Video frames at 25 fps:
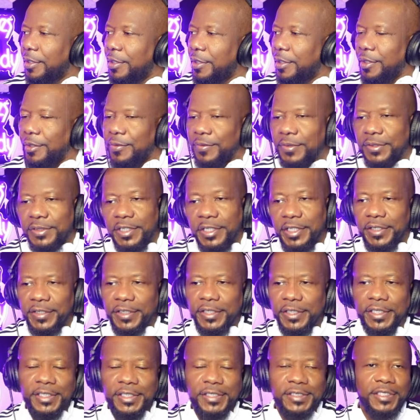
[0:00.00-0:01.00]
But there it
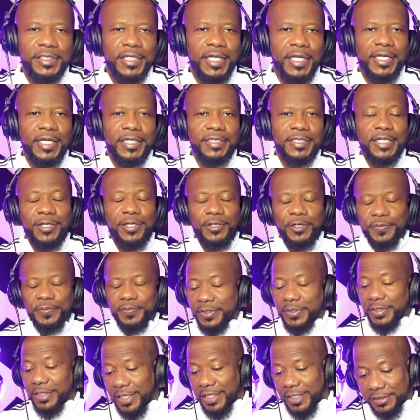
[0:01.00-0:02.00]
is, guys. I hope you
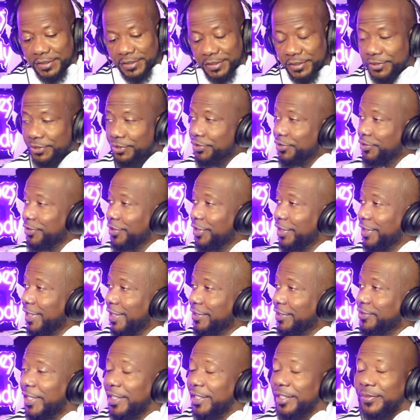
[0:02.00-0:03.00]
guys enjoyed it. I
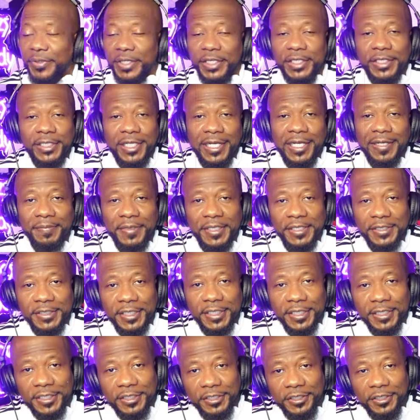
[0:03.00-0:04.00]
tried to break it down best I
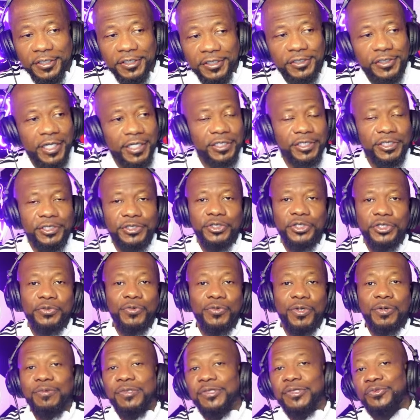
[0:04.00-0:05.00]
could to try to show you
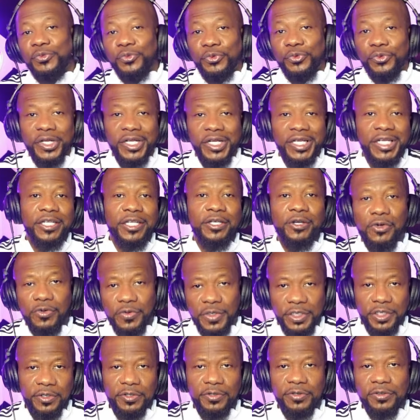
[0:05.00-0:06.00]
what was really going
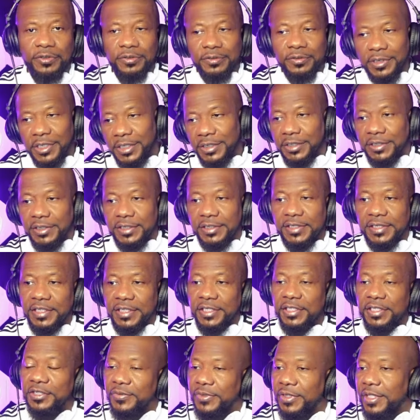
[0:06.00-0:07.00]
on under the
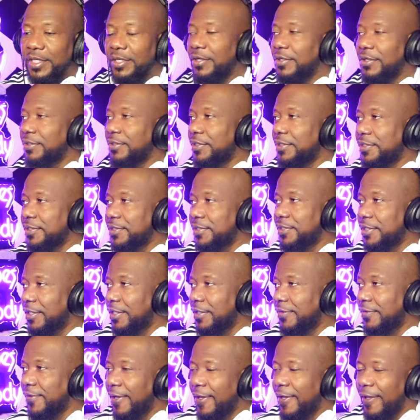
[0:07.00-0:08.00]
scenes with all this stuff.
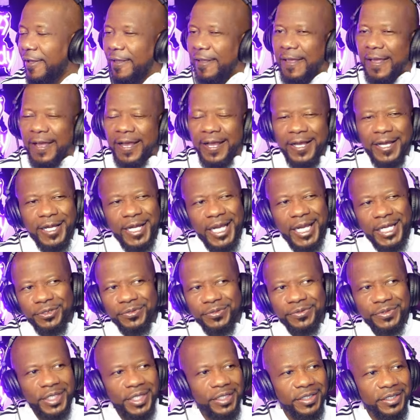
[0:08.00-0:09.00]
I don't
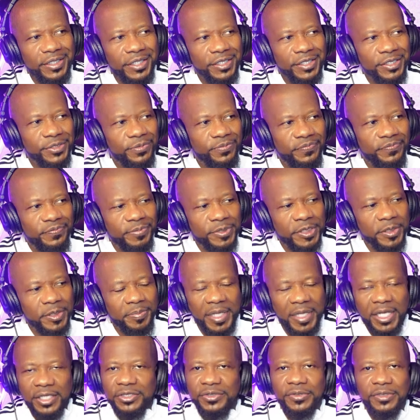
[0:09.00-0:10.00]
think this
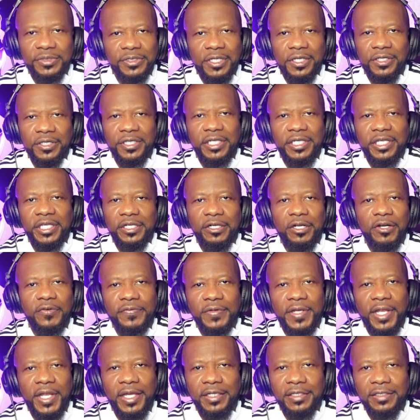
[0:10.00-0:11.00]
special is going to hit off
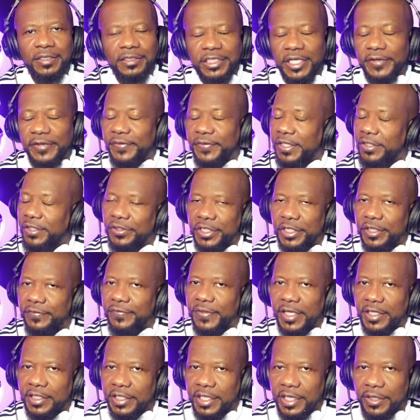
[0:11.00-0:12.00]
like, definitely going to hit off
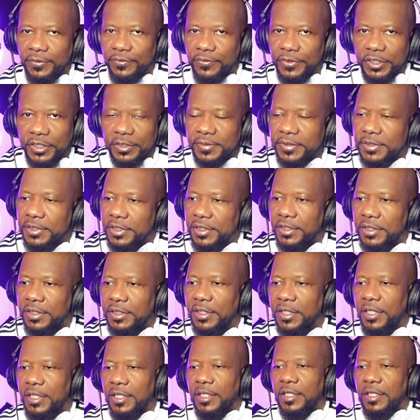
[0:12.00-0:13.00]
like Cat Williams did.
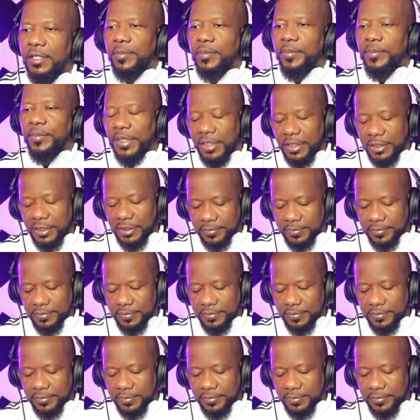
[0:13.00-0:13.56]
But